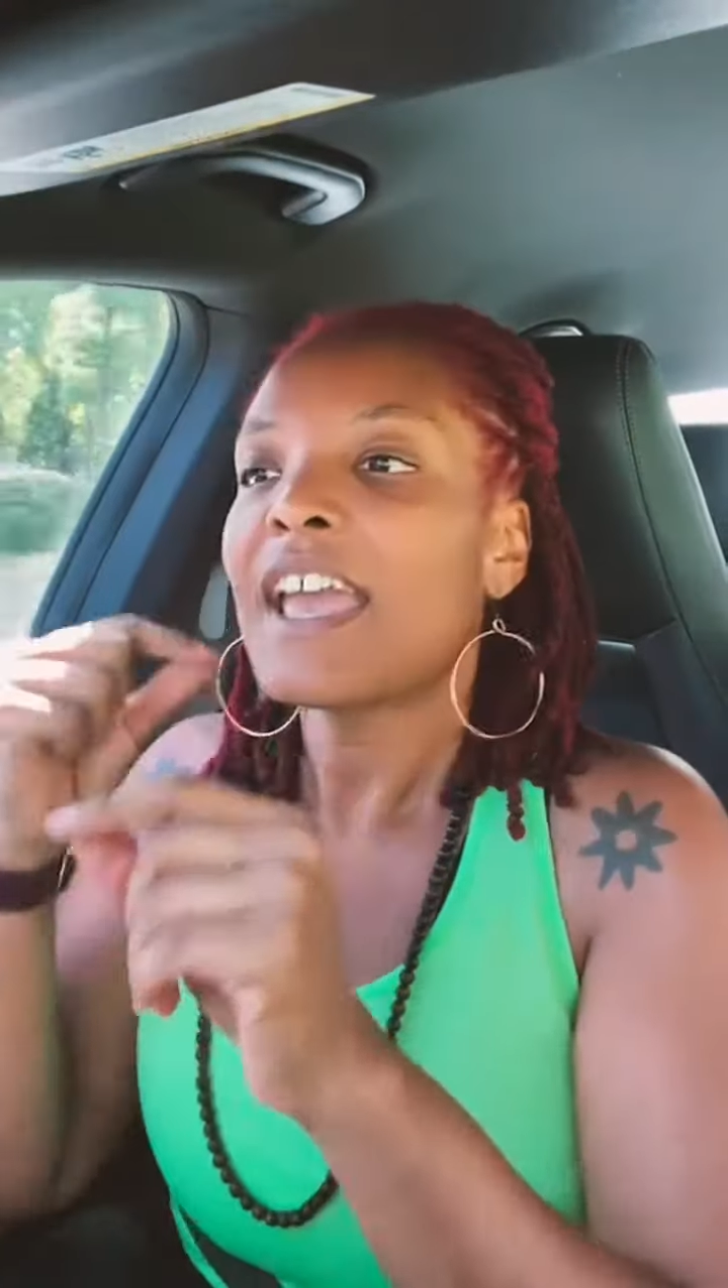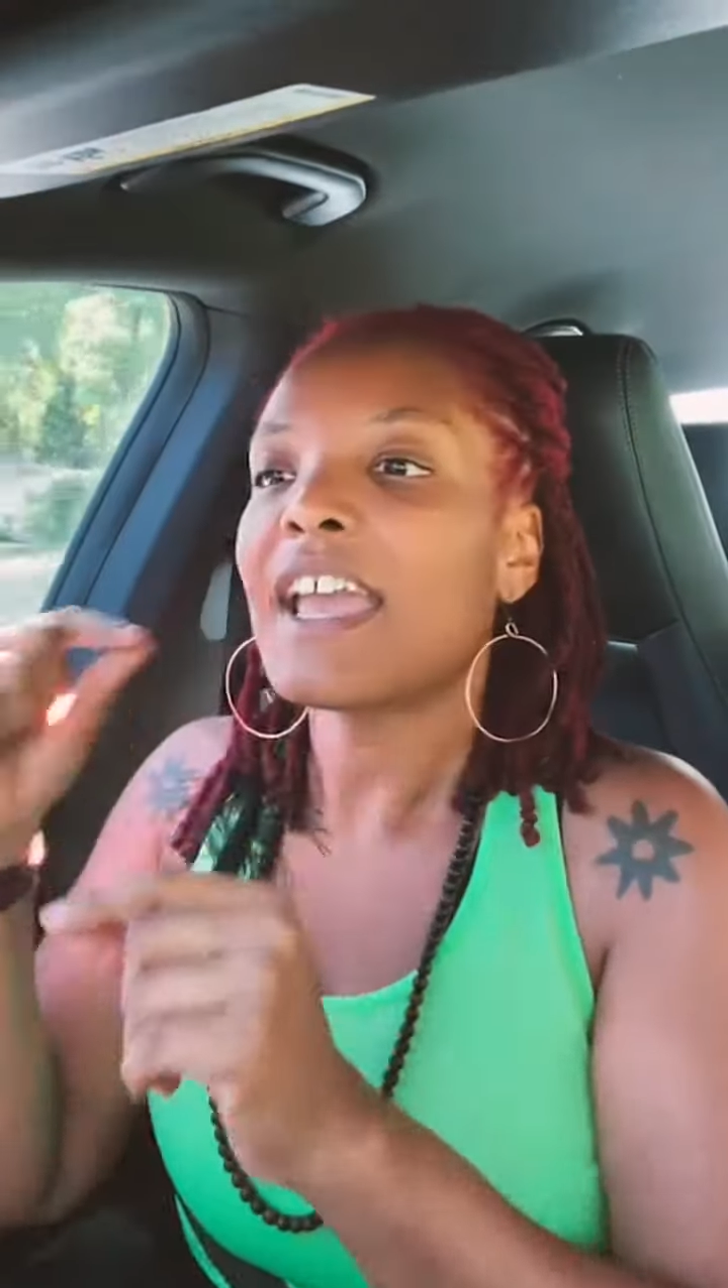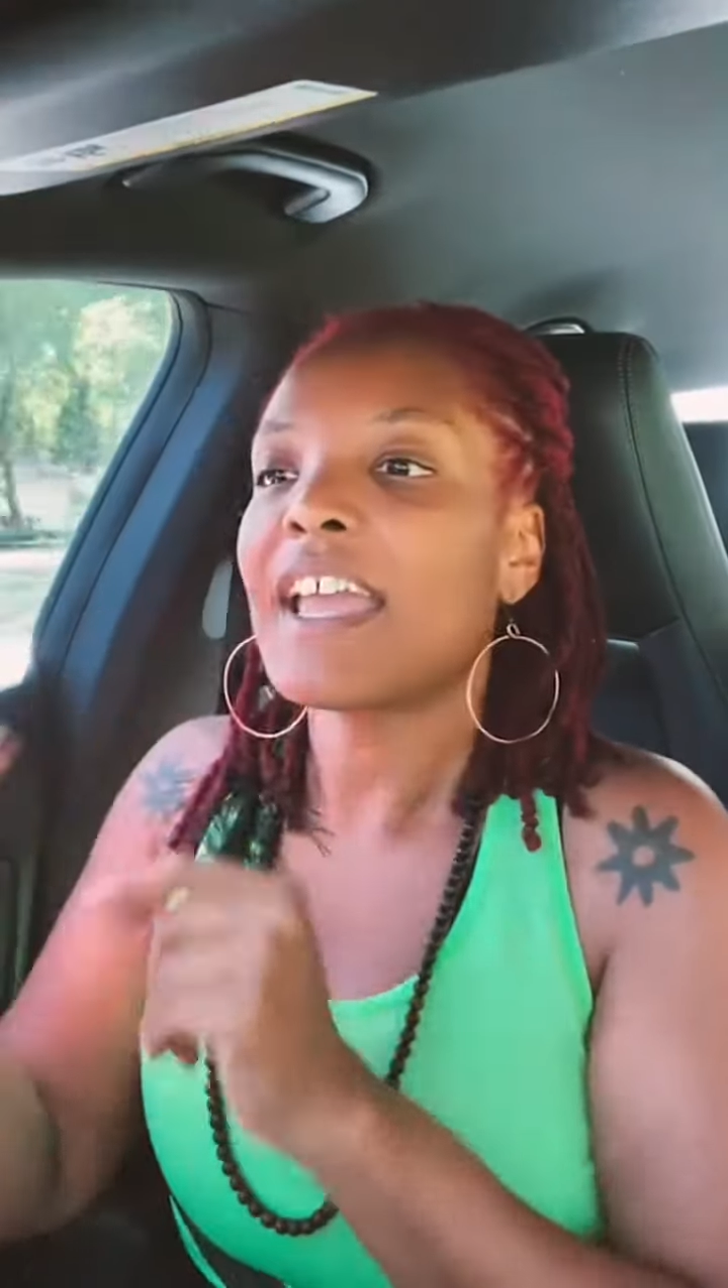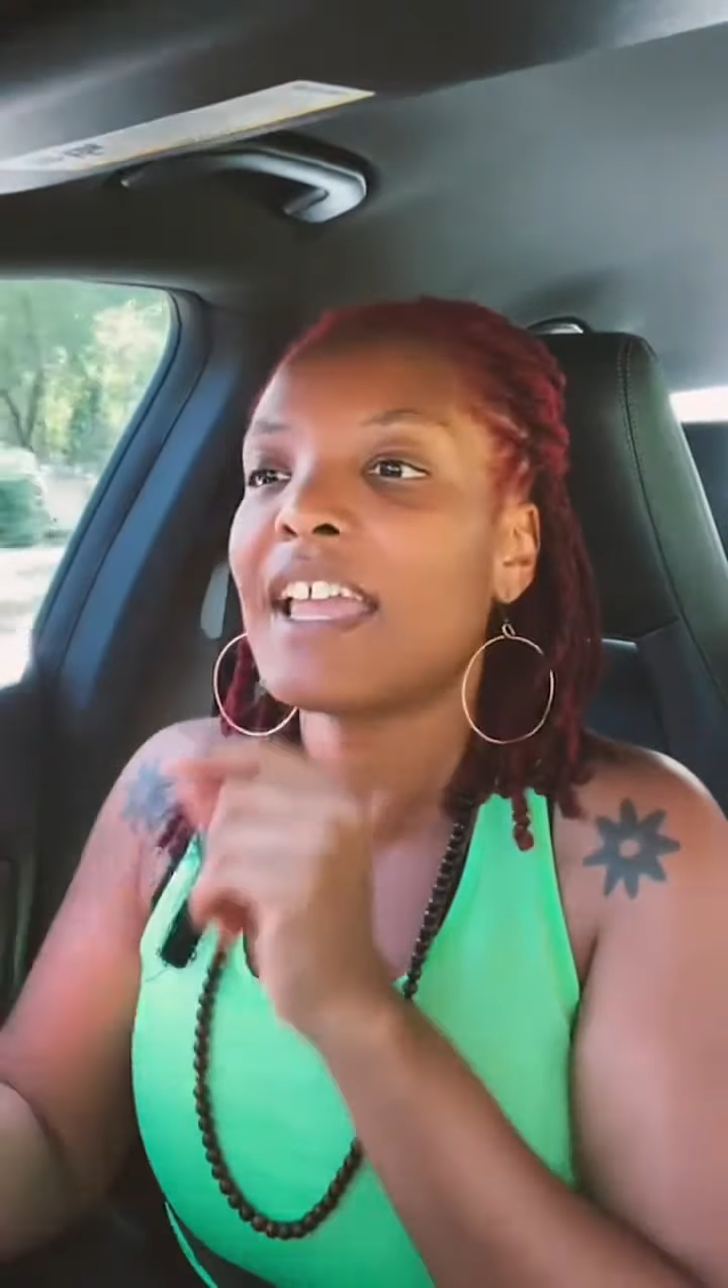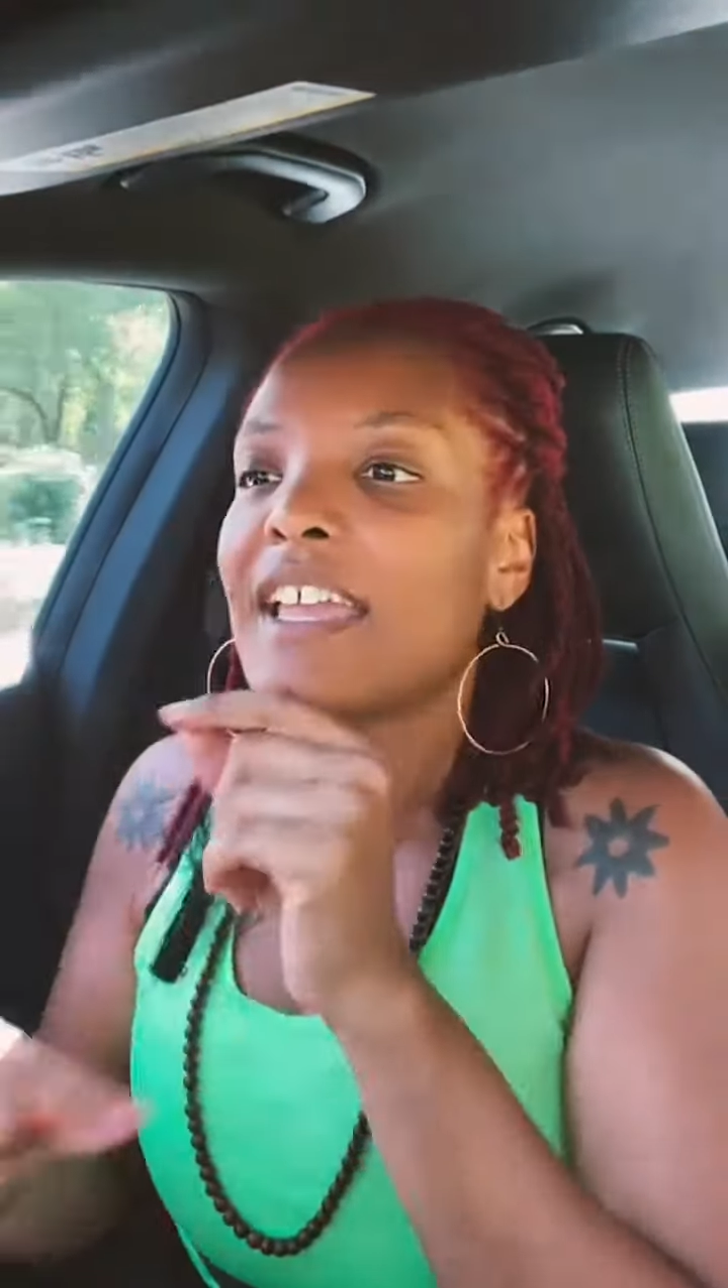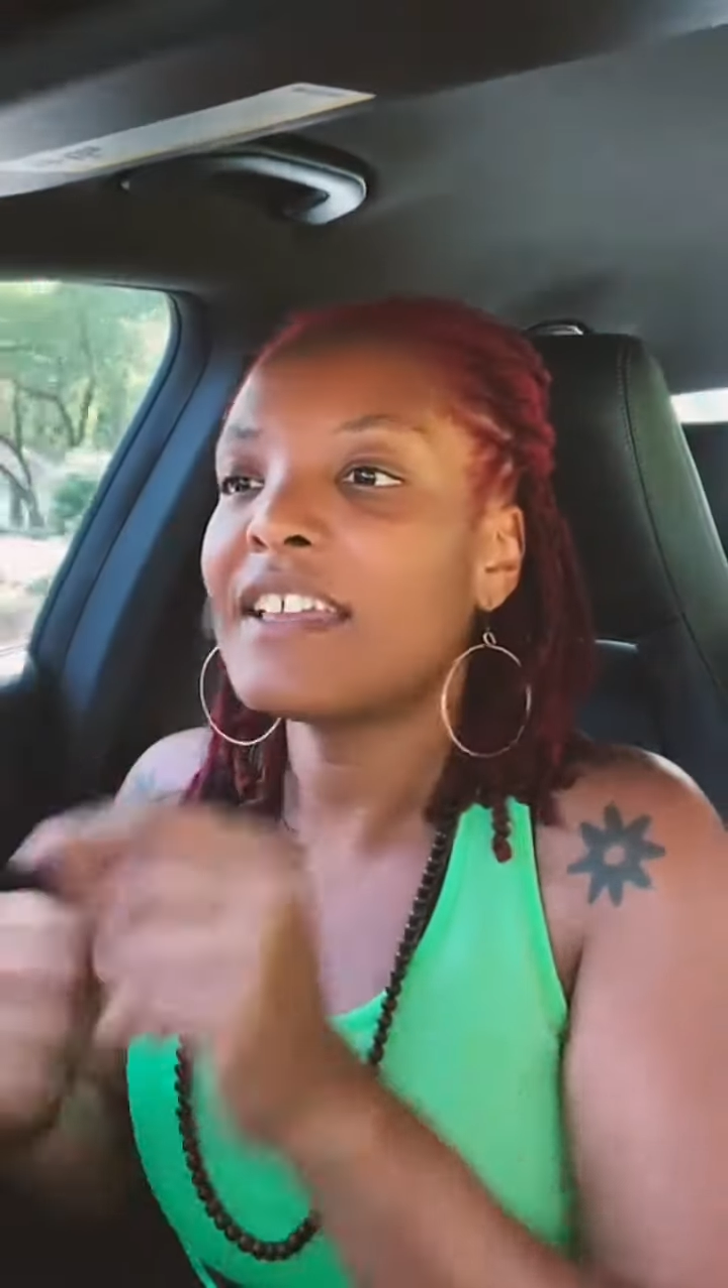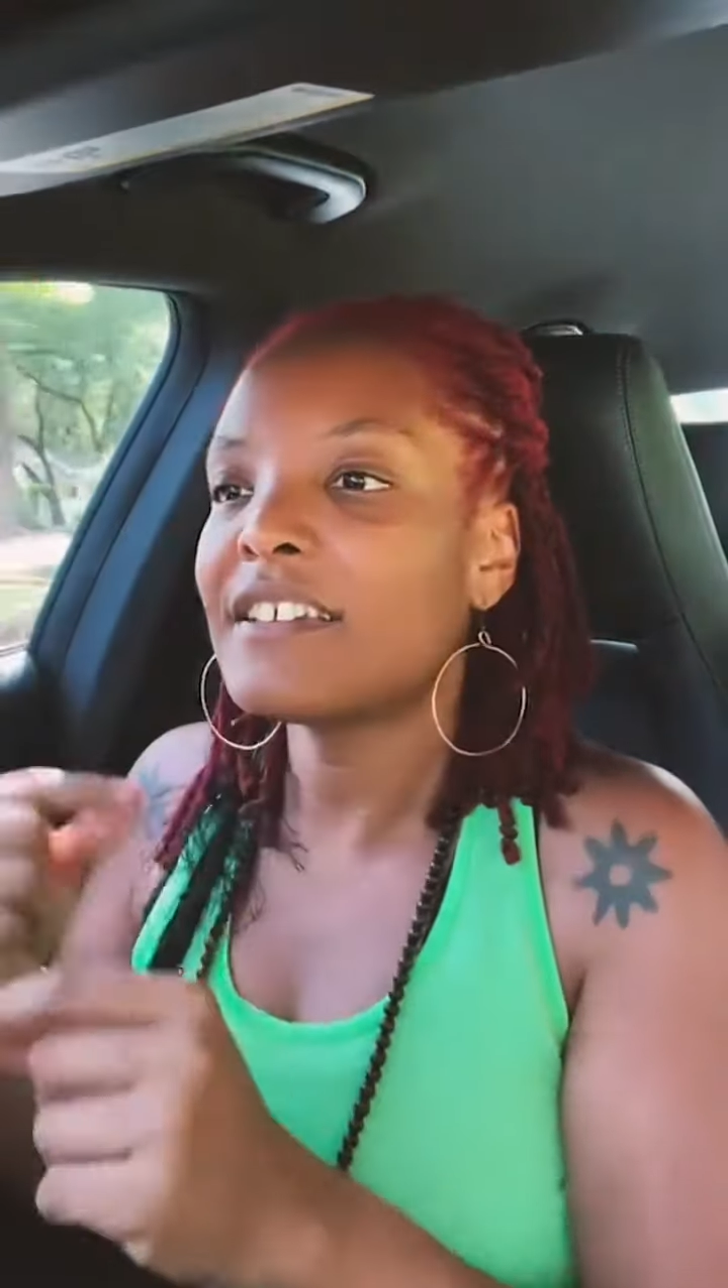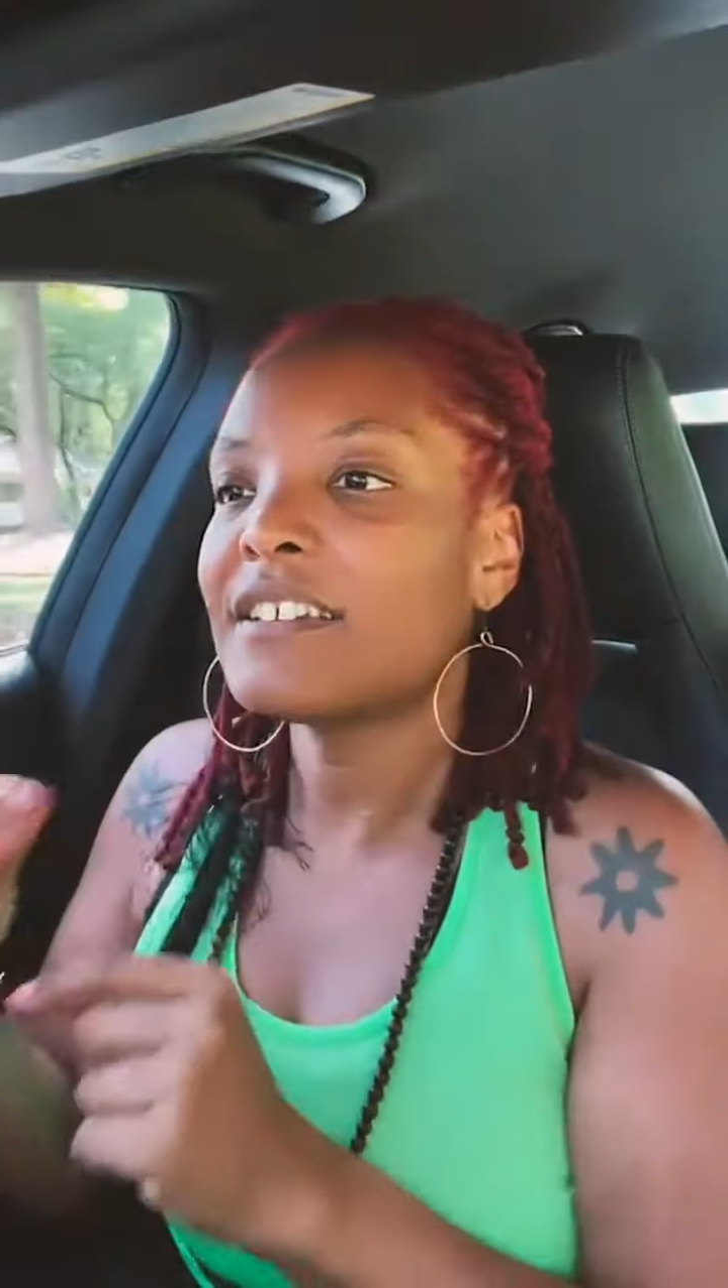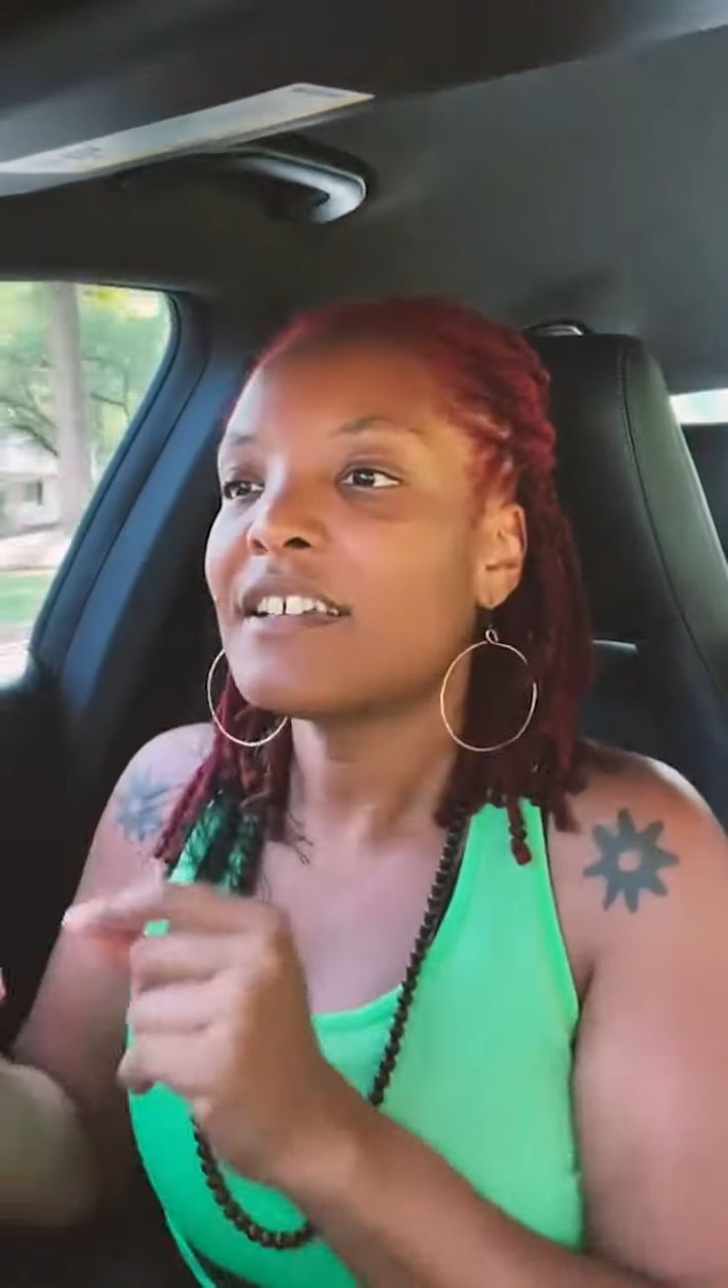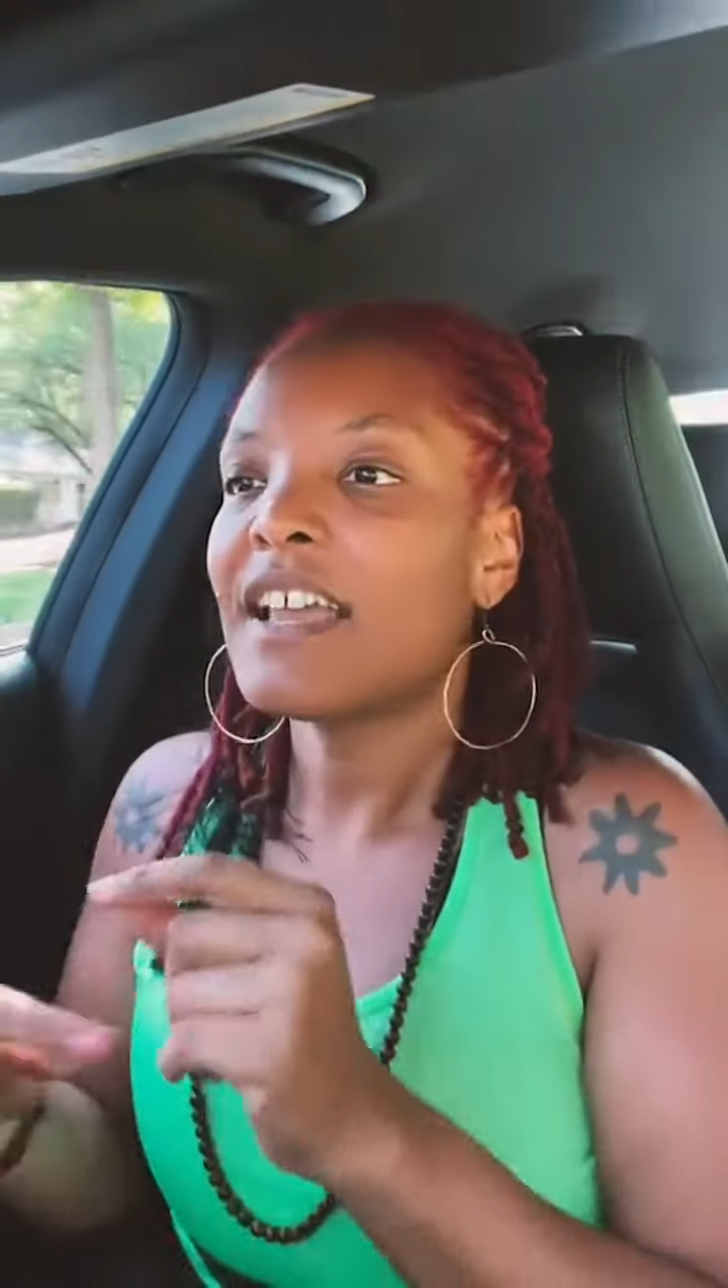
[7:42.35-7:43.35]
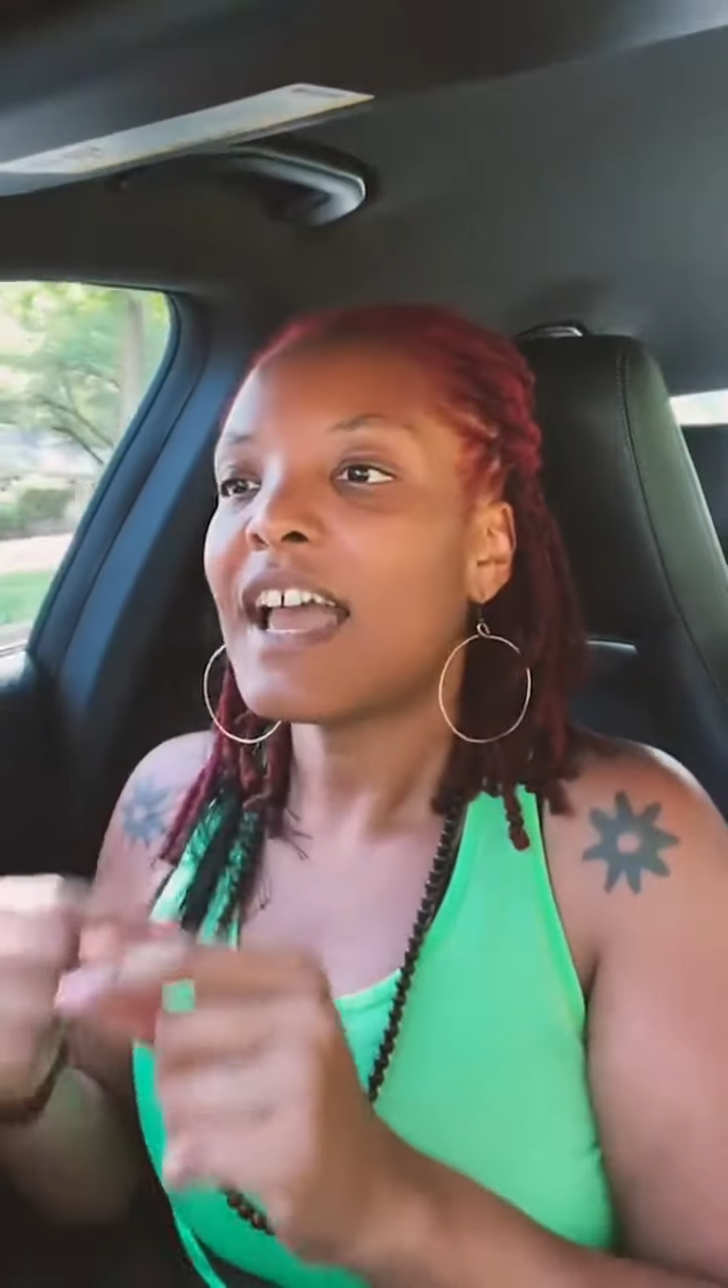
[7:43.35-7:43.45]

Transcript: and